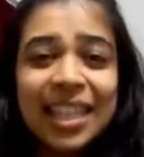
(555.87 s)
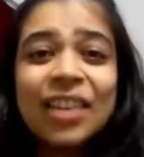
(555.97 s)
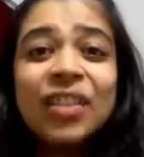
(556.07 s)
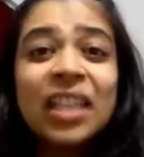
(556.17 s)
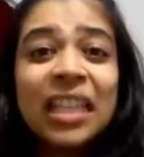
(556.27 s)

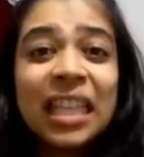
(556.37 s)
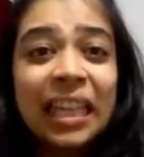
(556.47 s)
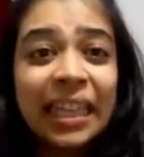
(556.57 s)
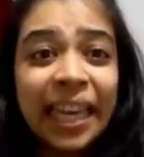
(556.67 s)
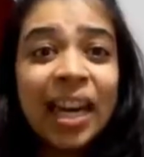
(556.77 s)
Even
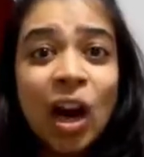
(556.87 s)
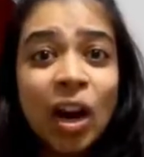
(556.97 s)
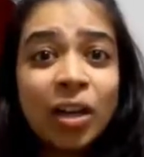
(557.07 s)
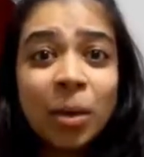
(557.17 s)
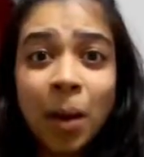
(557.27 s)
they
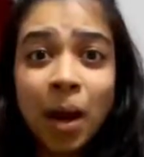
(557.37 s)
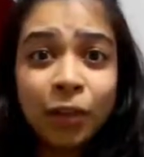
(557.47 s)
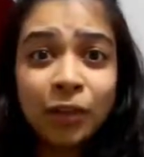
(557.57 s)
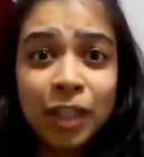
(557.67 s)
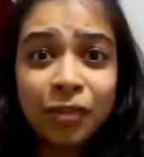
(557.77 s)
are a part
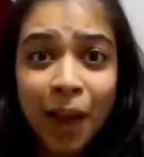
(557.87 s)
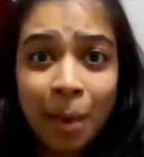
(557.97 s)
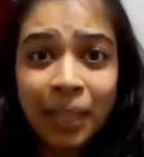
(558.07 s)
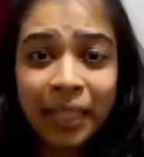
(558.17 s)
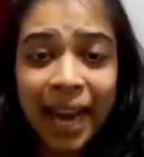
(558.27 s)
of this
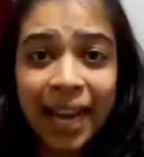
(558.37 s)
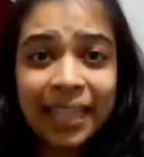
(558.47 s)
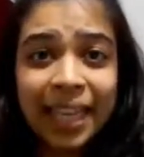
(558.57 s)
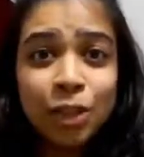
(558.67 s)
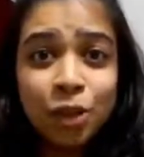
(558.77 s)
family, and
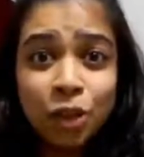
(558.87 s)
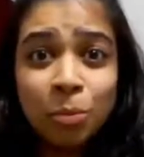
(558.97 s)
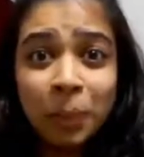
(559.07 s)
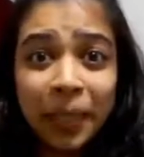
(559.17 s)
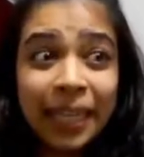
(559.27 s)
they
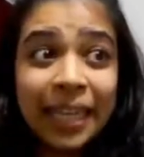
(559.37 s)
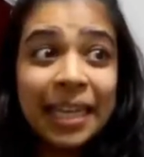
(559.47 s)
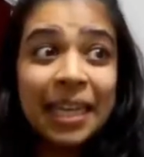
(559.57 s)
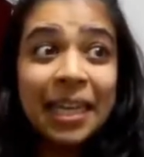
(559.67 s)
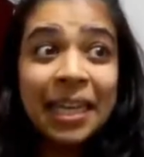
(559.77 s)
should be
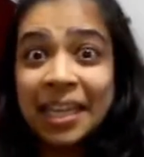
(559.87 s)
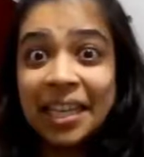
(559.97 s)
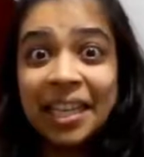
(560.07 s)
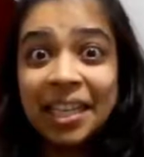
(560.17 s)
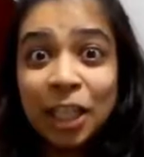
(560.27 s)

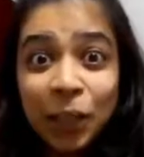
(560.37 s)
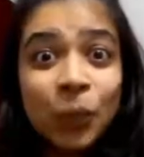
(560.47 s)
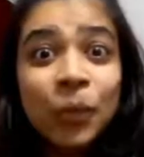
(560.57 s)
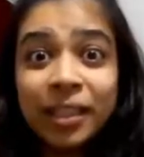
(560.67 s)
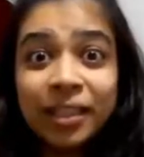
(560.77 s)

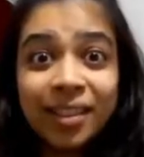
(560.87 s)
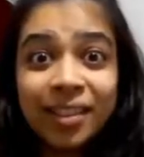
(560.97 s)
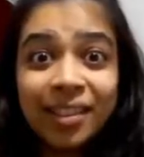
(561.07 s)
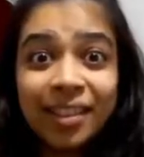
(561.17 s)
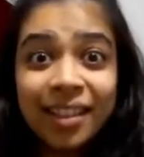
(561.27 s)
included
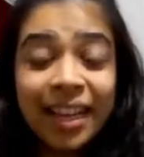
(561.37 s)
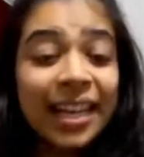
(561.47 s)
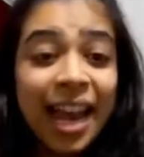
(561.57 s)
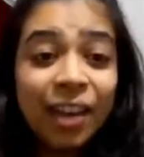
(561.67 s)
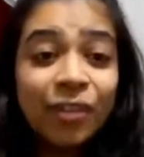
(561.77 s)

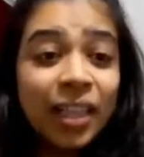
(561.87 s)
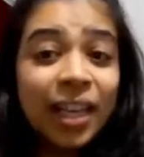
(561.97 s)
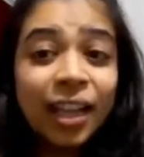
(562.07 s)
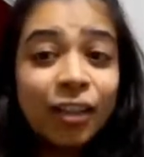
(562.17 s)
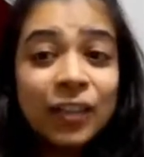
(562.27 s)
in every
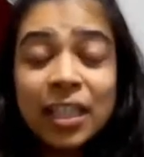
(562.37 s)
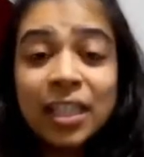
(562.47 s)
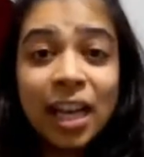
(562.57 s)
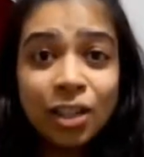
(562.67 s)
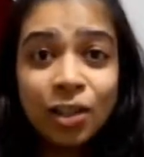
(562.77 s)
kind of
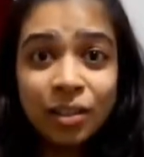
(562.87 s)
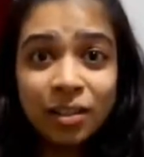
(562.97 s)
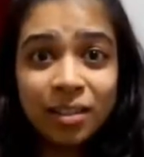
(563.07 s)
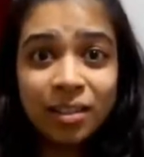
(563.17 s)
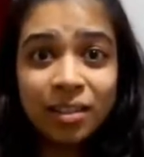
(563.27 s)

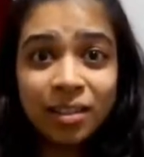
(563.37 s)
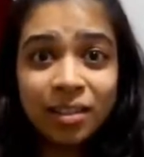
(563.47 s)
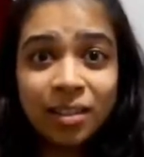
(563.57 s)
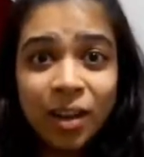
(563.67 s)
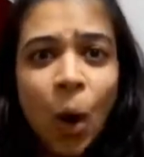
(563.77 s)
discussions.
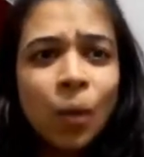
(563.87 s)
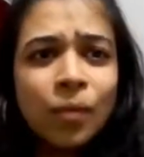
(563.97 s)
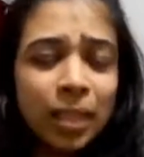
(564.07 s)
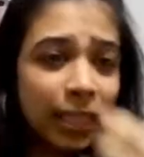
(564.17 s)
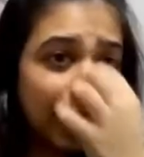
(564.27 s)

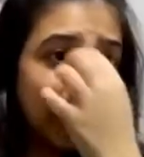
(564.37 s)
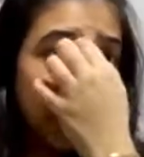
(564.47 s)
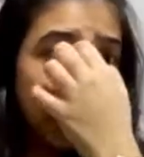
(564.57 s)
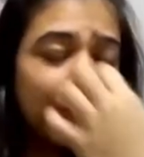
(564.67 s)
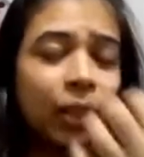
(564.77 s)
Obviously,
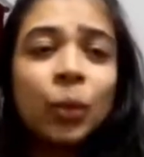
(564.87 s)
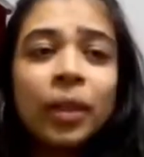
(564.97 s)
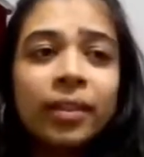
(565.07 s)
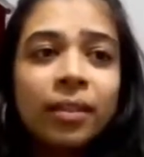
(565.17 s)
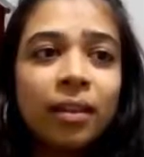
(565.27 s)
you
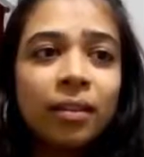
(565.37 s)
can.